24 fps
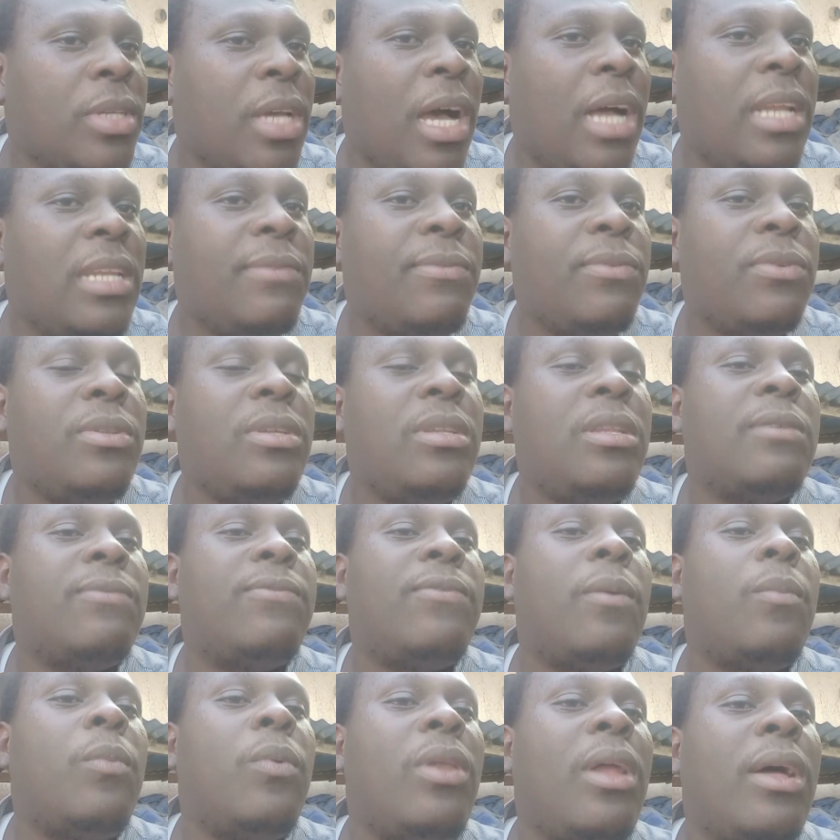And if you need a
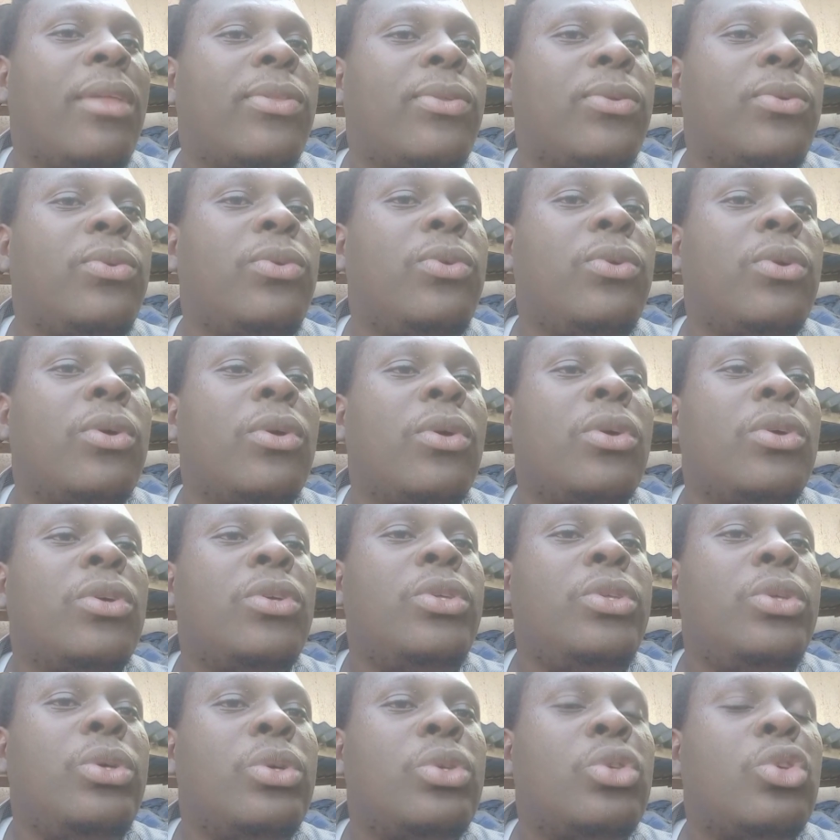formula to
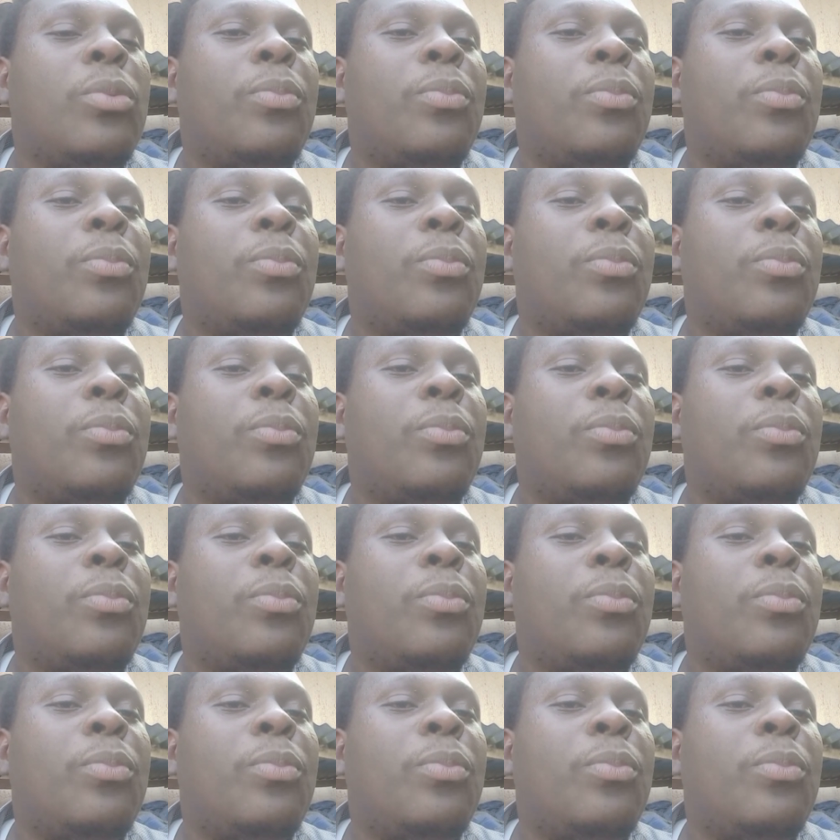use to